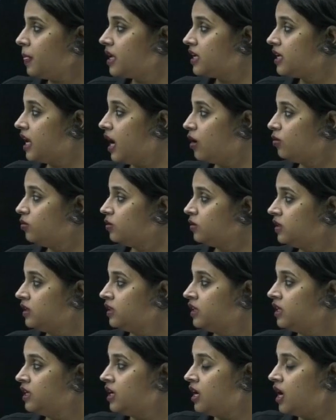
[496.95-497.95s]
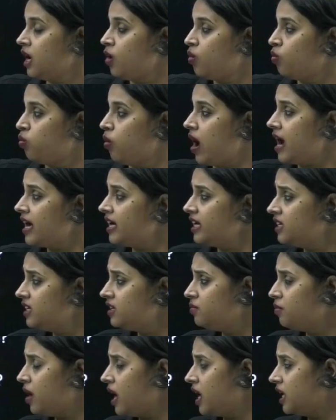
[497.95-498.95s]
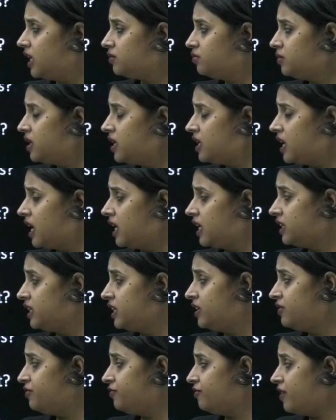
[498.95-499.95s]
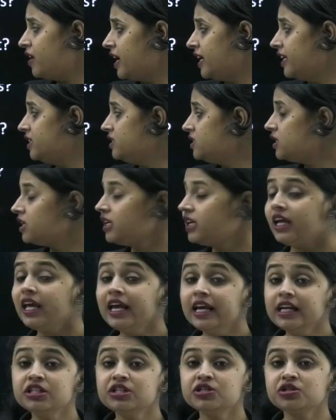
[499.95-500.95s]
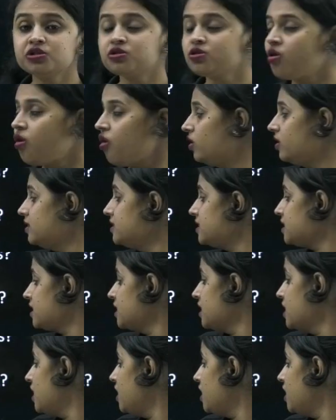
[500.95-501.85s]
Now, why did Mahatma Gandhi find in salt